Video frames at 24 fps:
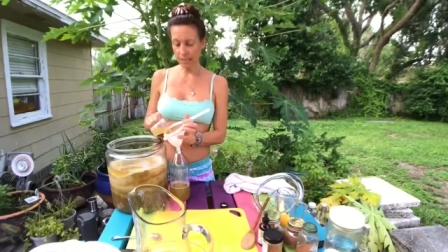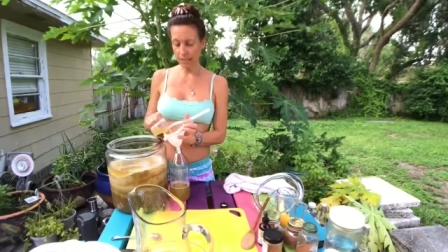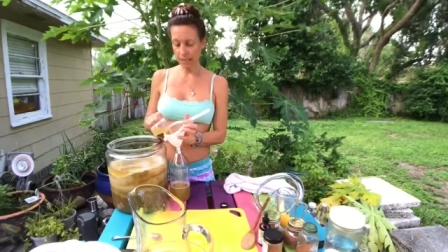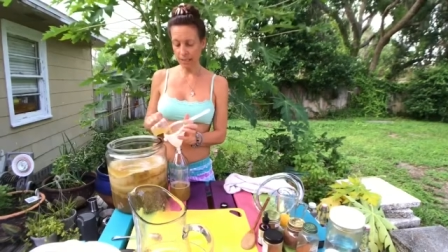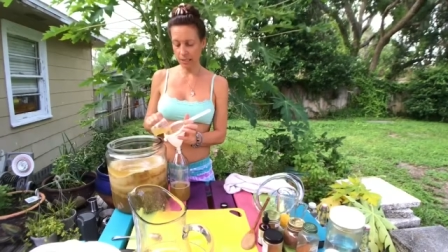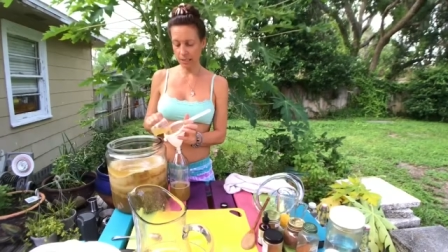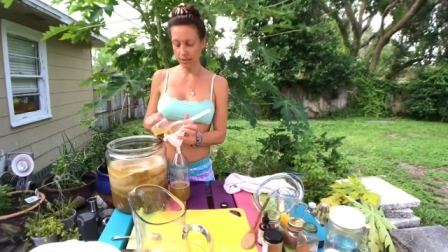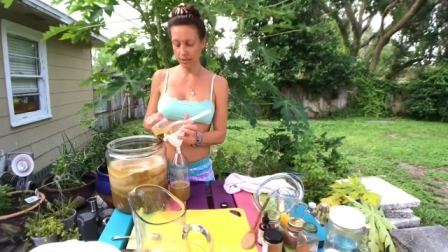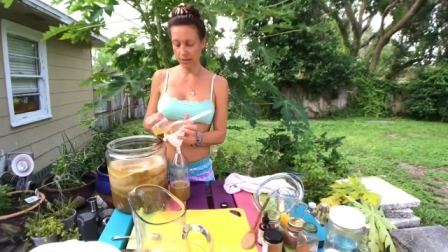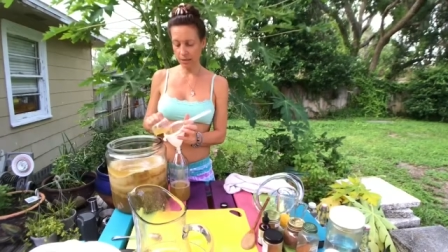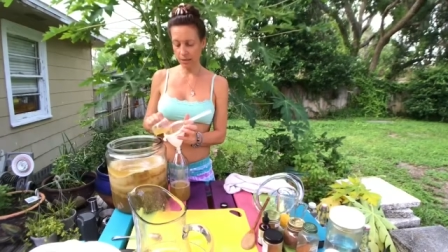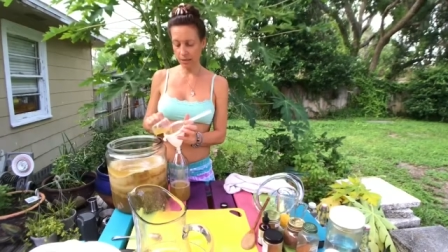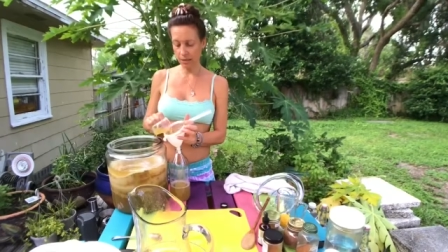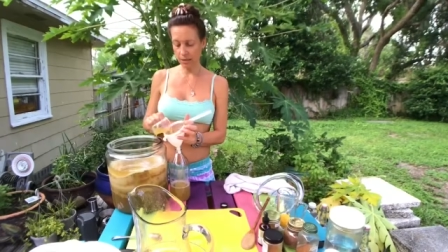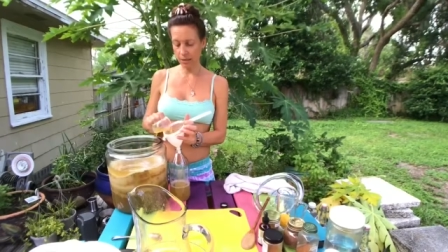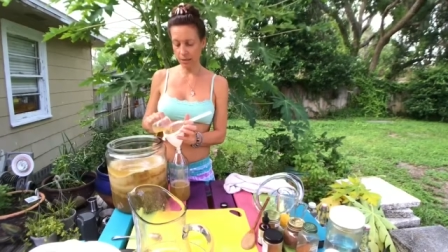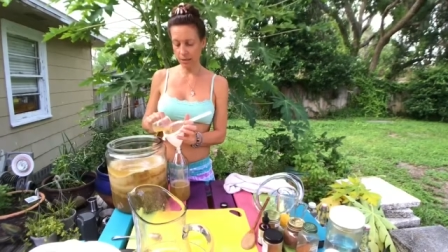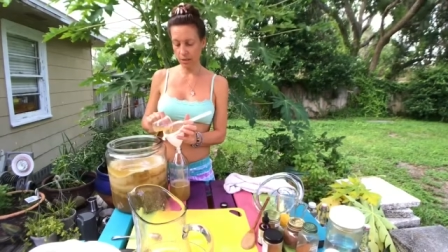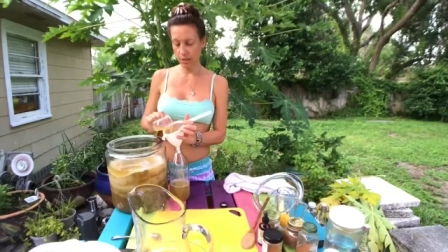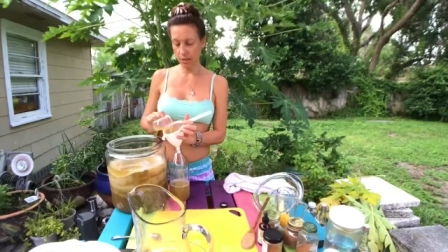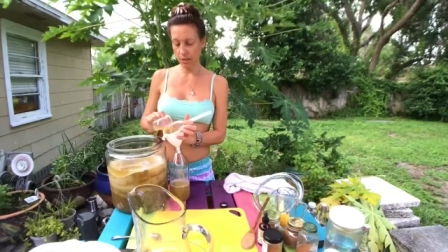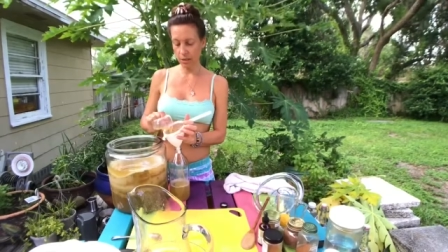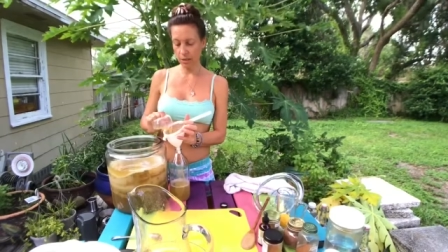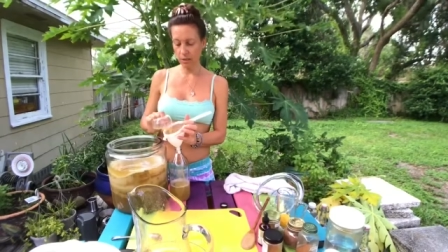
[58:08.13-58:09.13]
teas are
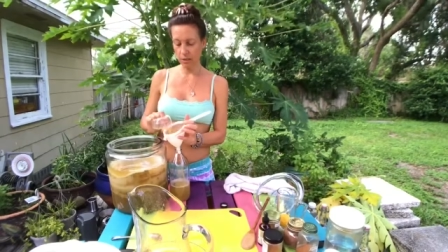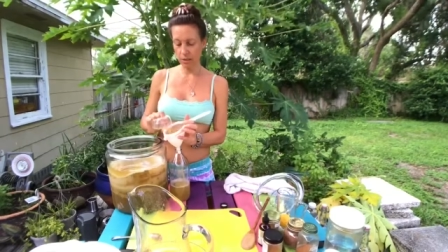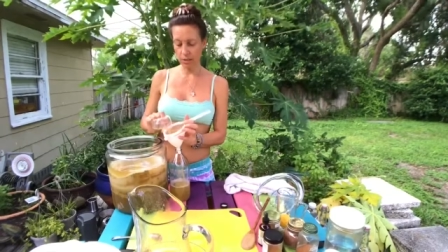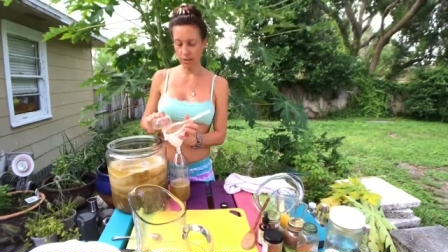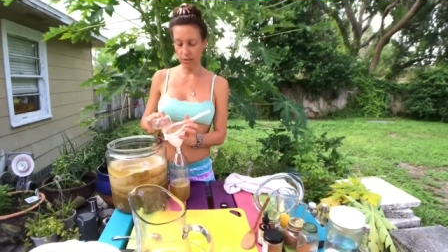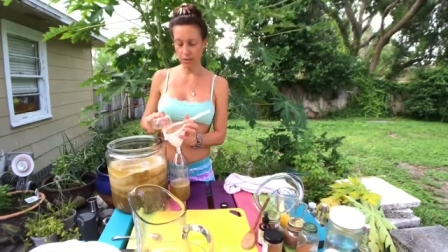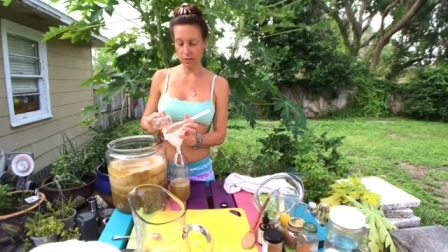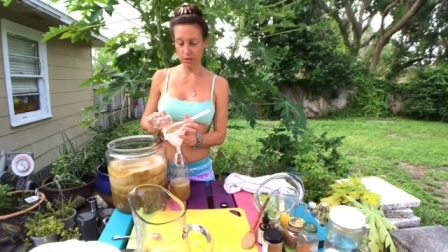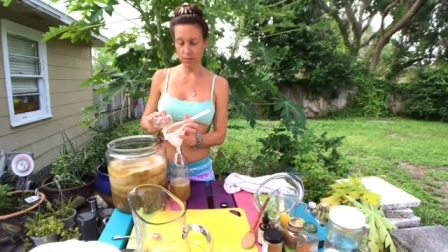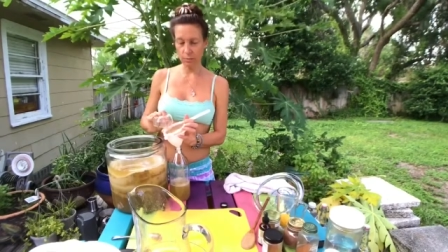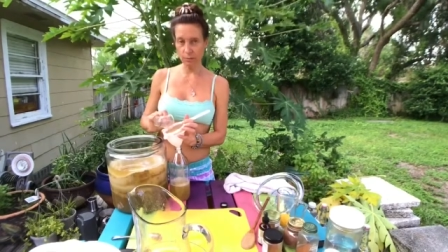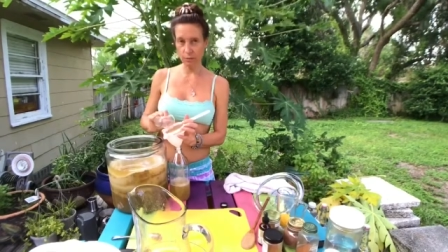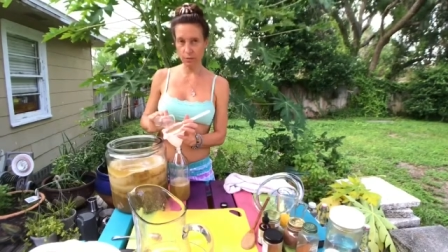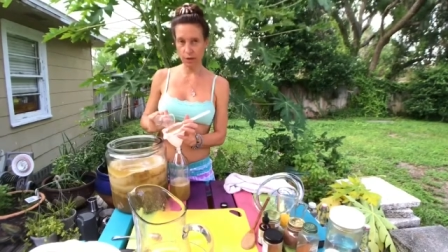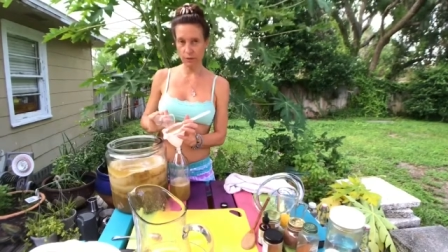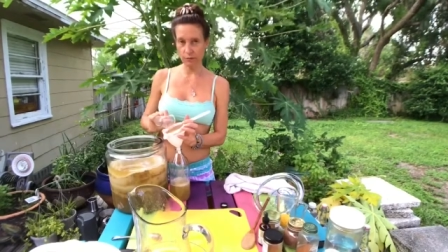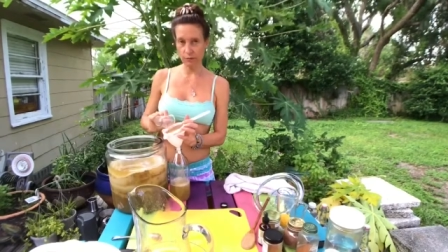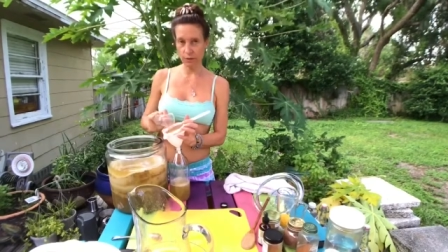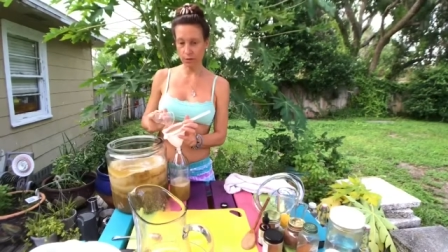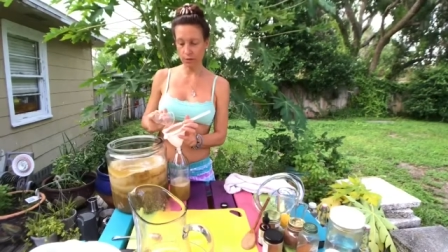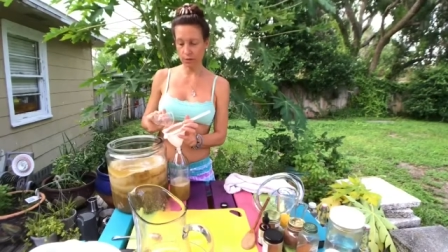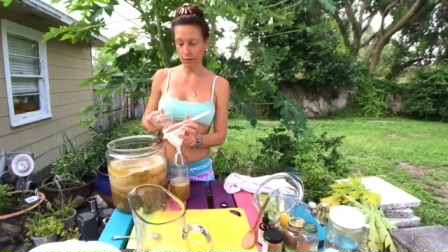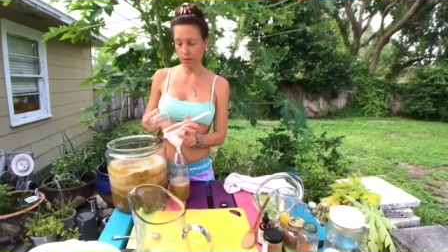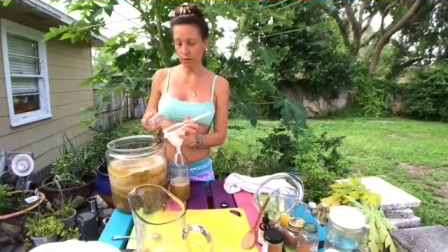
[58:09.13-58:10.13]
just you know it's just a
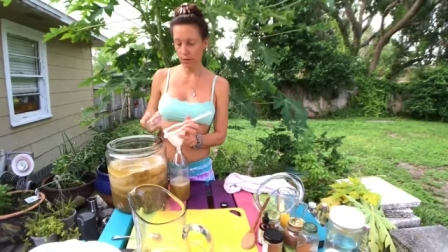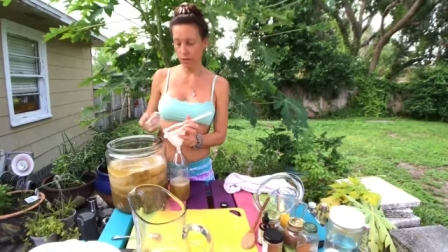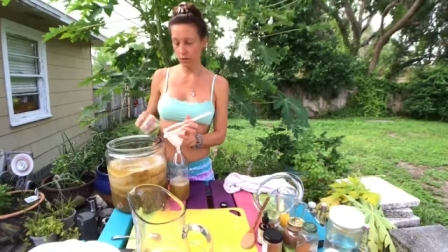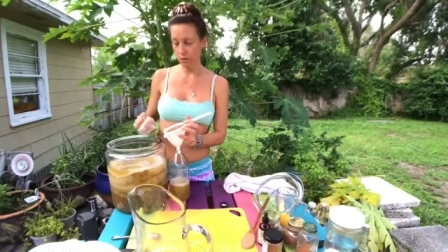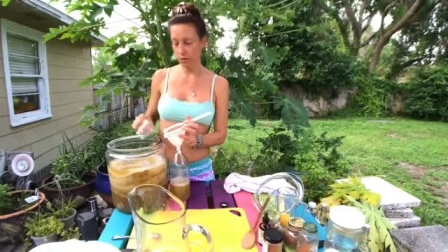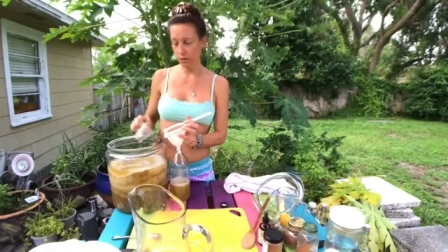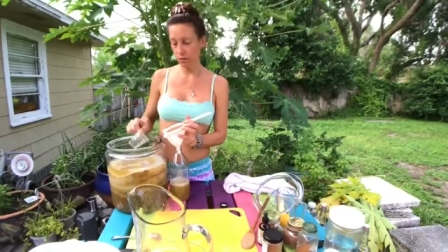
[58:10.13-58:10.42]
preference too.